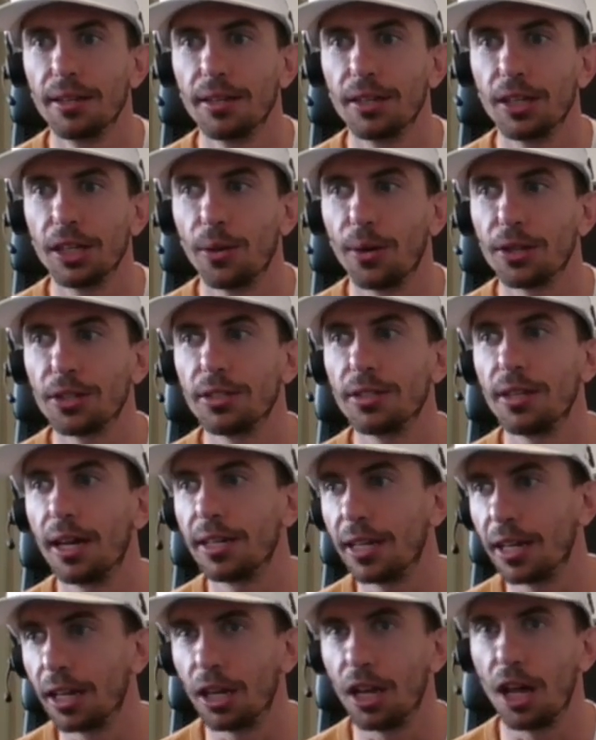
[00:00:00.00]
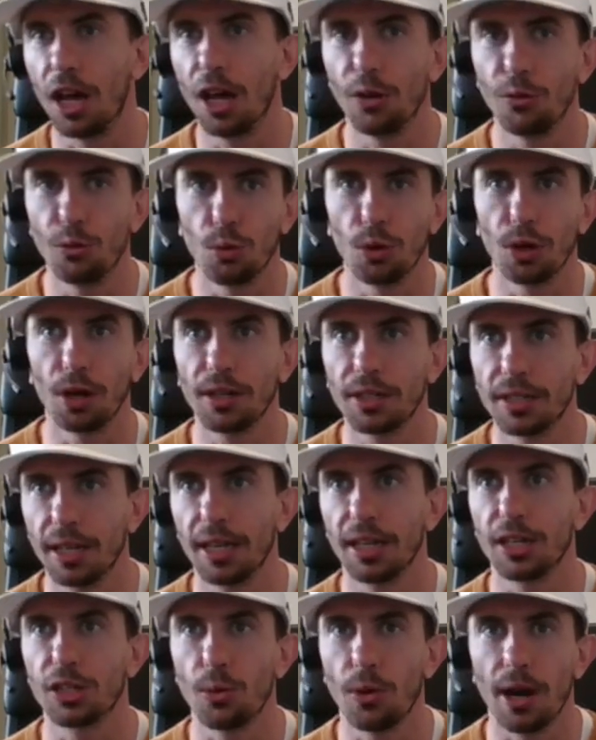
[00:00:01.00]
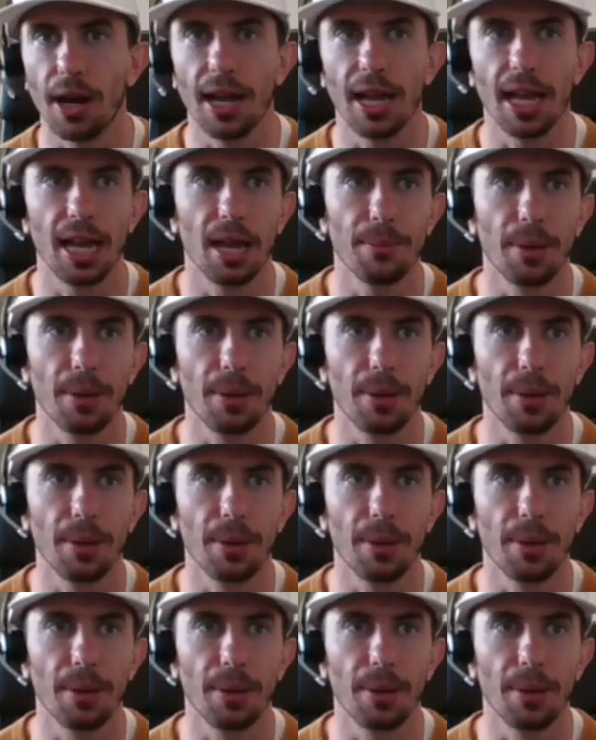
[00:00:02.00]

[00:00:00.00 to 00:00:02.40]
you know, I, I did a lot of work to get to where I am.